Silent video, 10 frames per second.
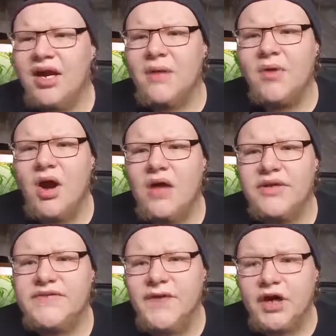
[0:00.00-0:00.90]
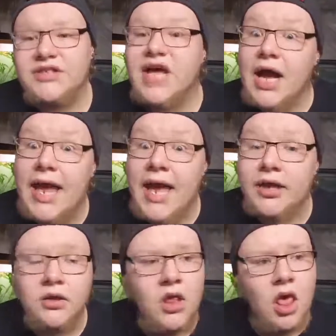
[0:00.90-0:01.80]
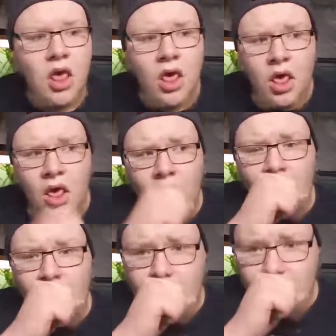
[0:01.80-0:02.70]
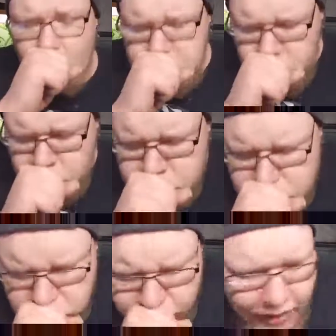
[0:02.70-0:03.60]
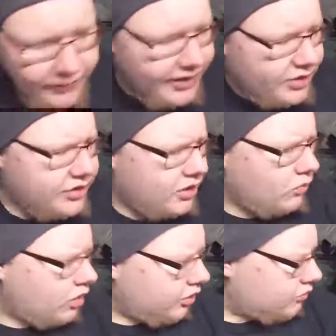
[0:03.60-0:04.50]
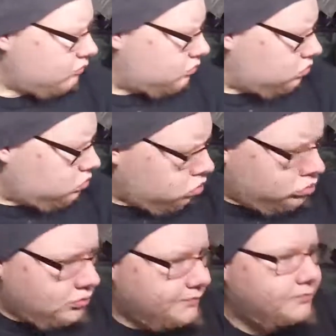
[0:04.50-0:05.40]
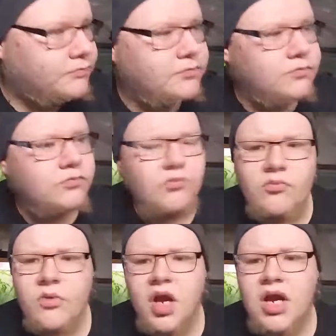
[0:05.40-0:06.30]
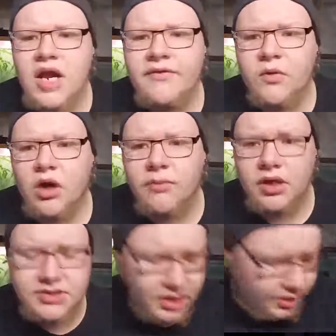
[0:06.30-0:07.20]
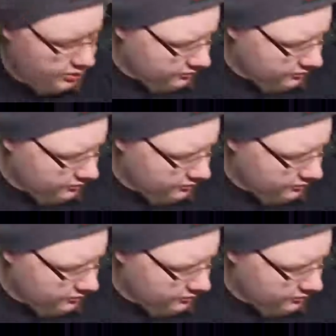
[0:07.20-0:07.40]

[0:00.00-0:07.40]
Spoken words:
I'm calling these fuckers again. I really need a drink of water. I didn't have any water bottles down here.